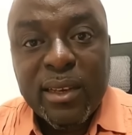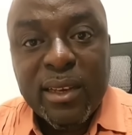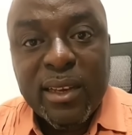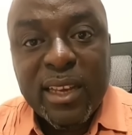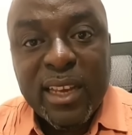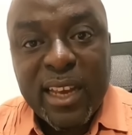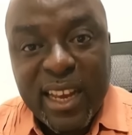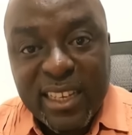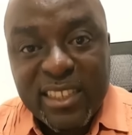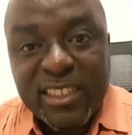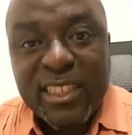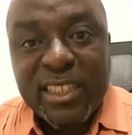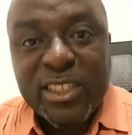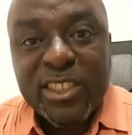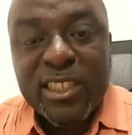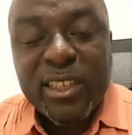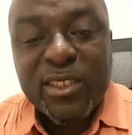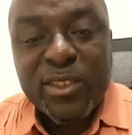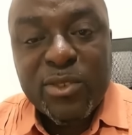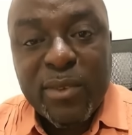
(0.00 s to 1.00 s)
Ladies and
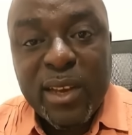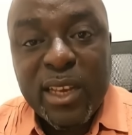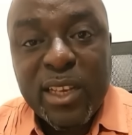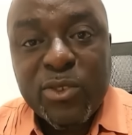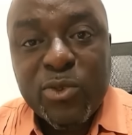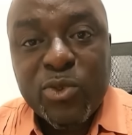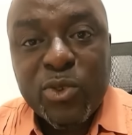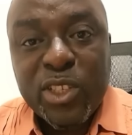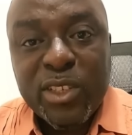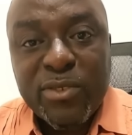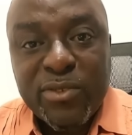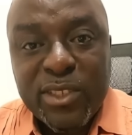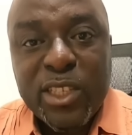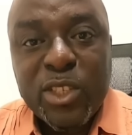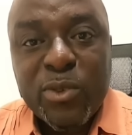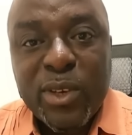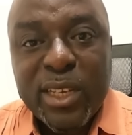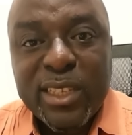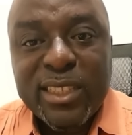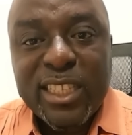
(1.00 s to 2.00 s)
gentlemen, good evening
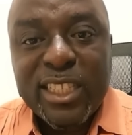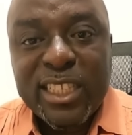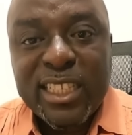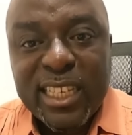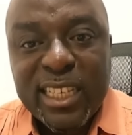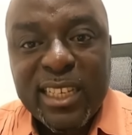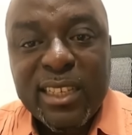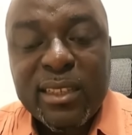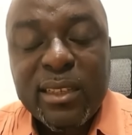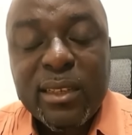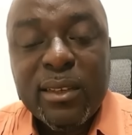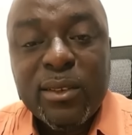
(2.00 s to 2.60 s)
once again.